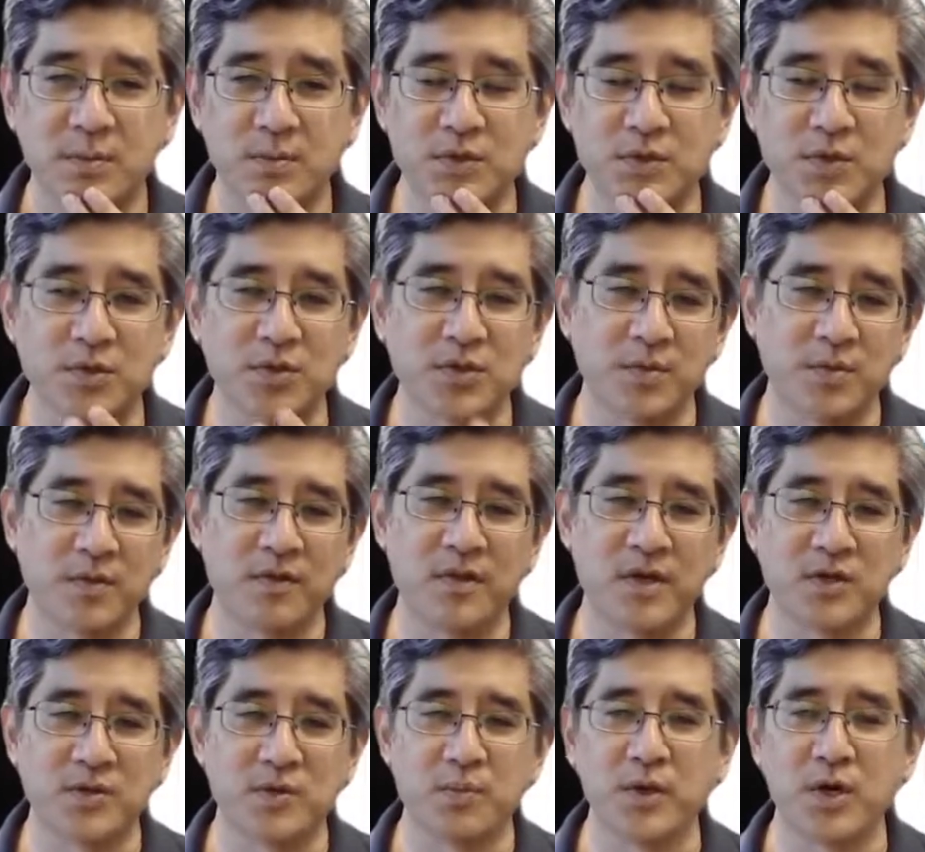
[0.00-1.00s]
So some of the
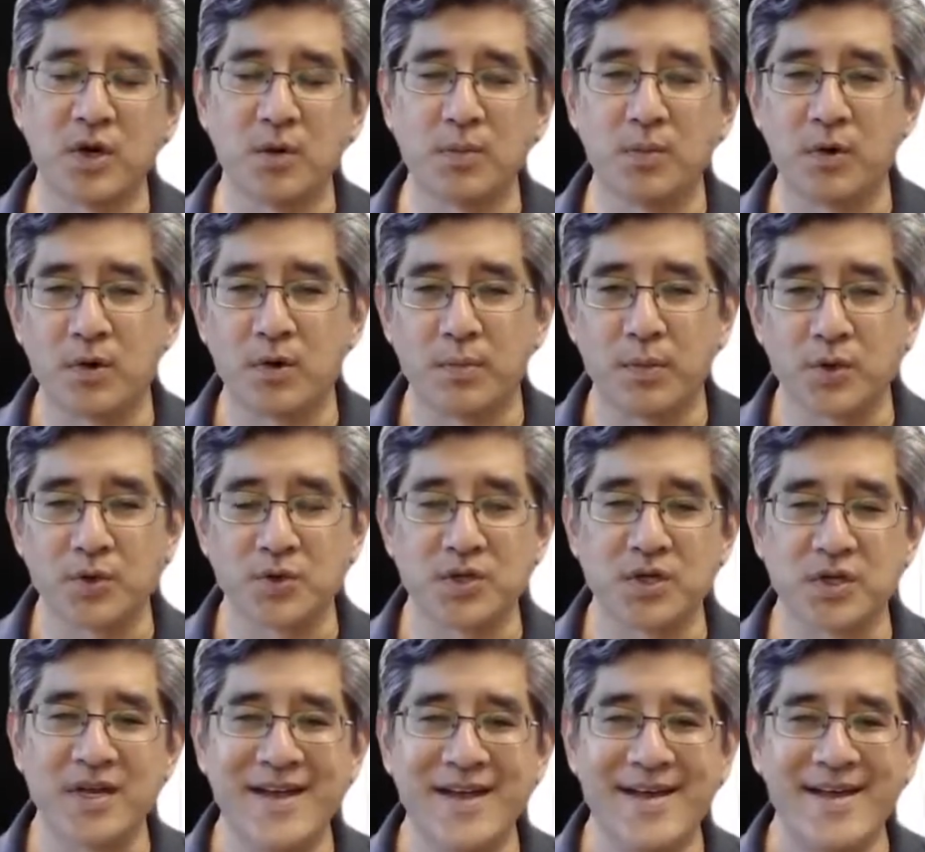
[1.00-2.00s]
things from yearbook are
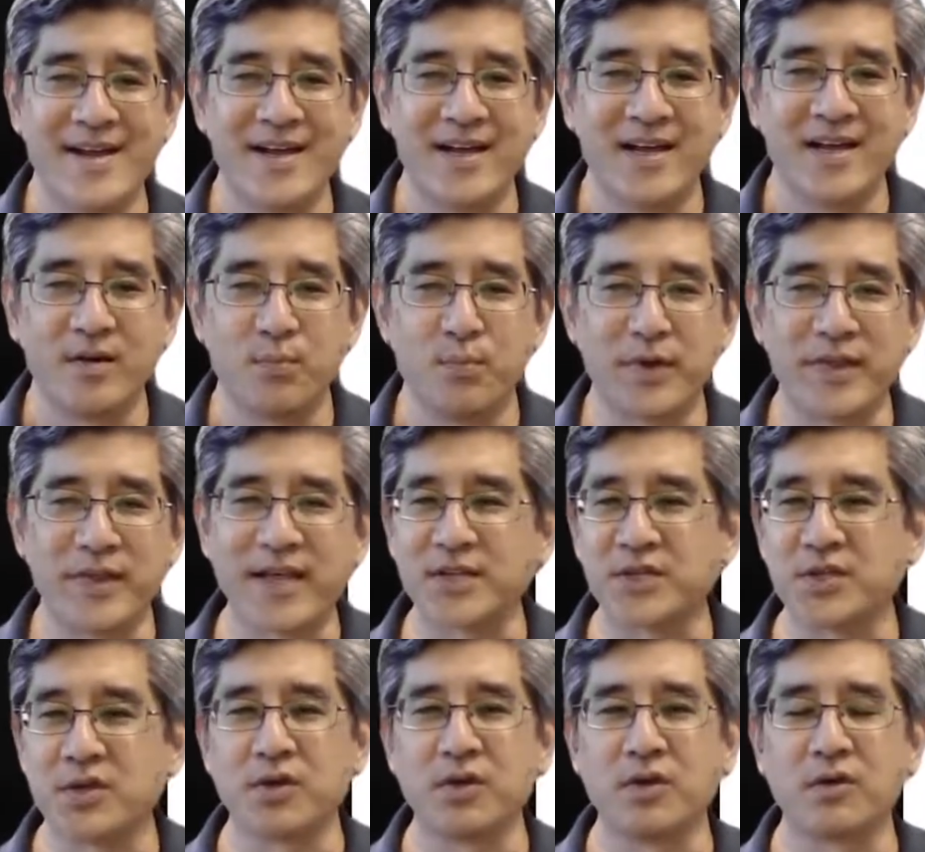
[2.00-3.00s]
posted, but
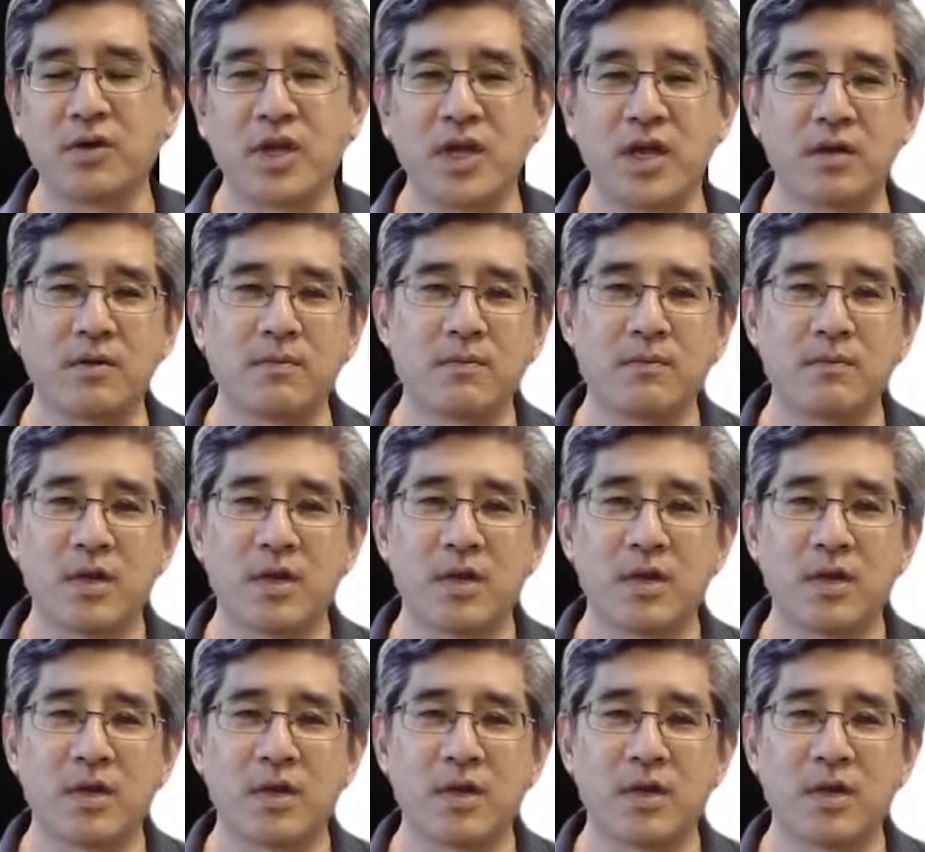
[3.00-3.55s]
that's all you'll get.